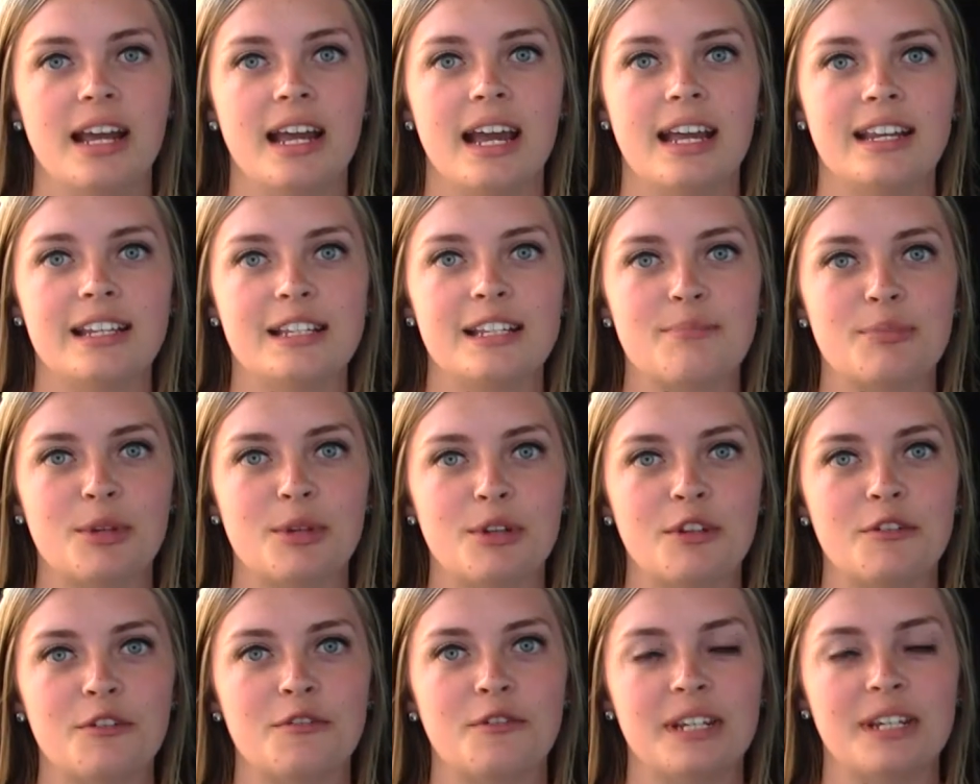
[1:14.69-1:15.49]
and is
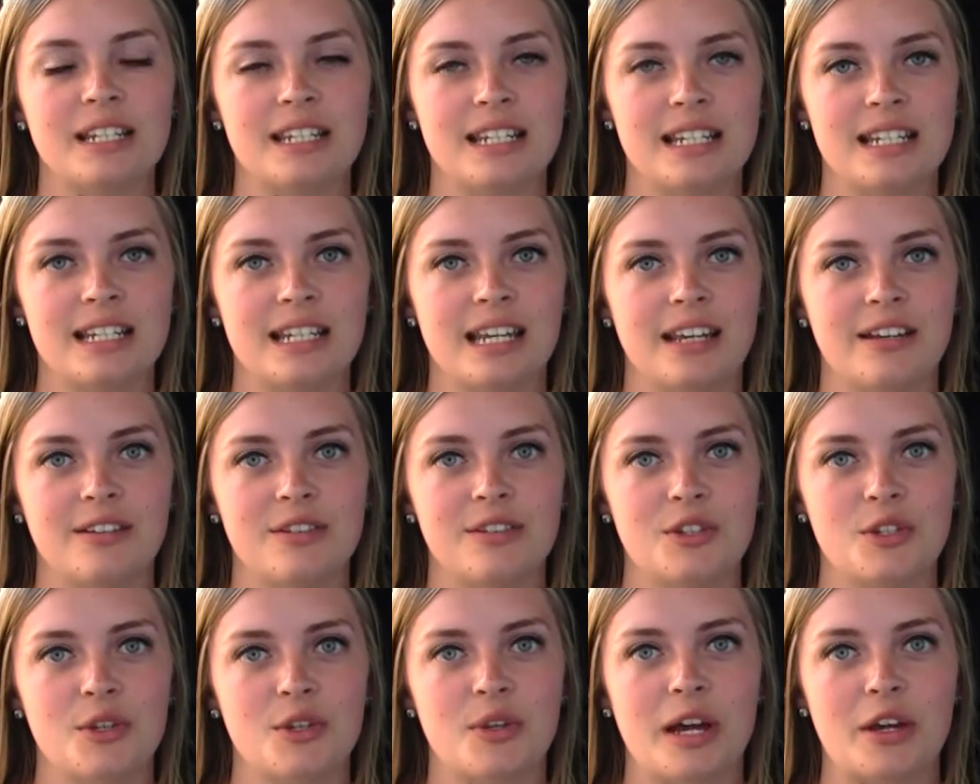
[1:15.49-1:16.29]
beautifully
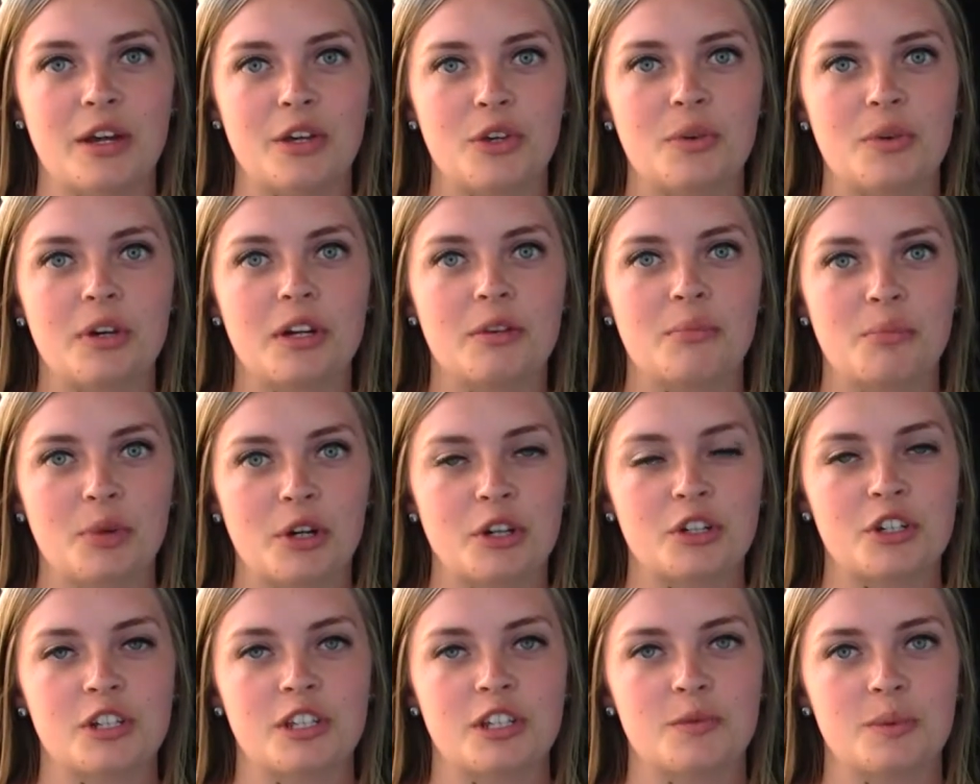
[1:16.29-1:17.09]
detailed so that you can
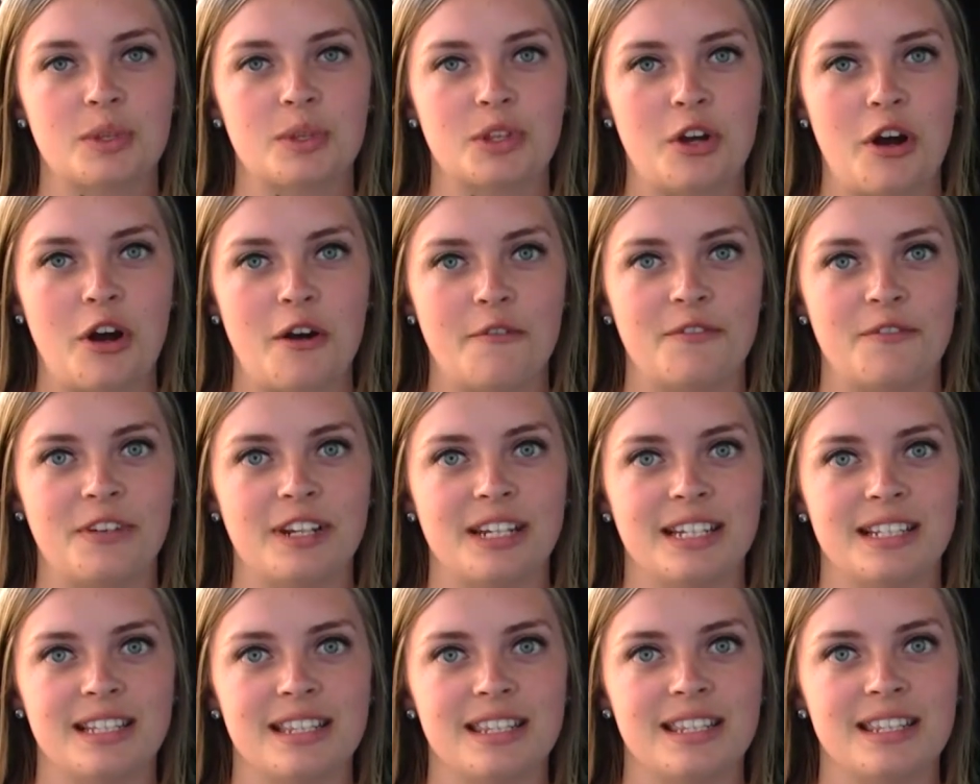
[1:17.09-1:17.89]
purchase with
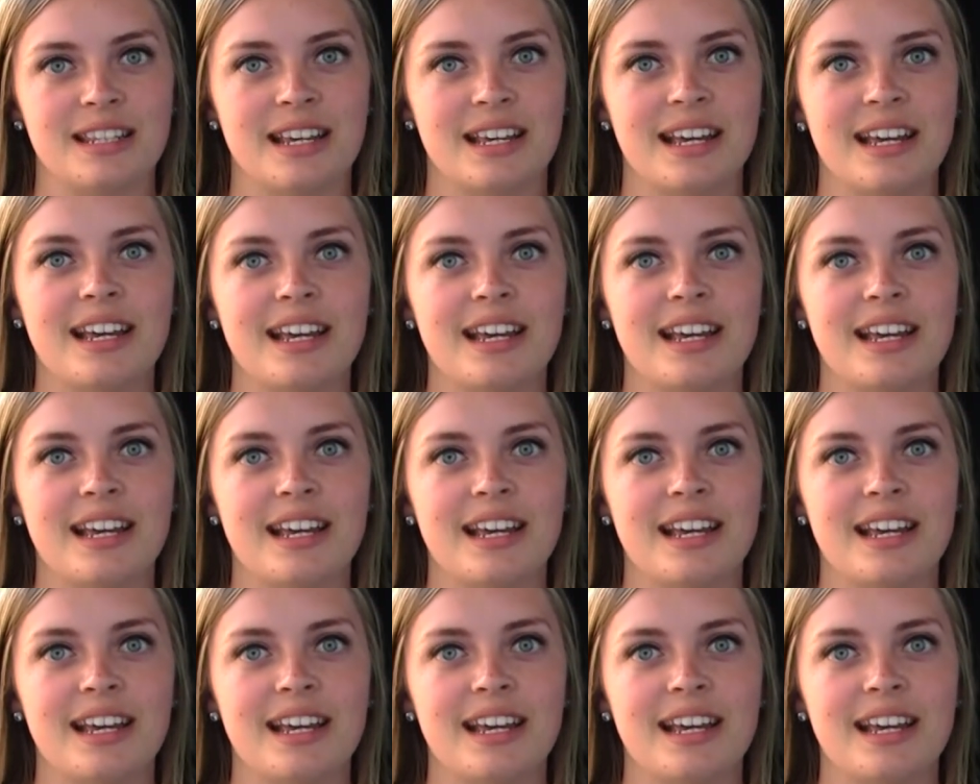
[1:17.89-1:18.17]
confidence.